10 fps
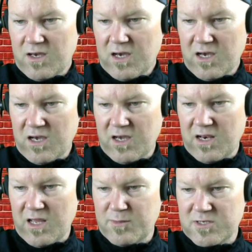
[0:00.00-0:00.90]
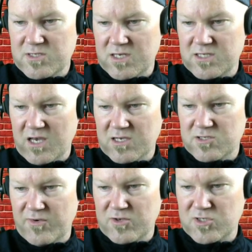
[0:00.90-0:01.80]
And Hemi says the
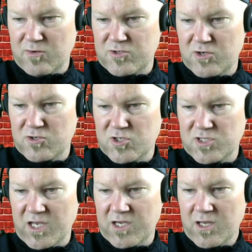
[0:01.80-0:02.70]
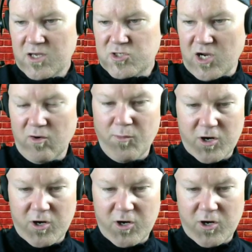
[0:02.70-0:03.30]
XFL shall return just like General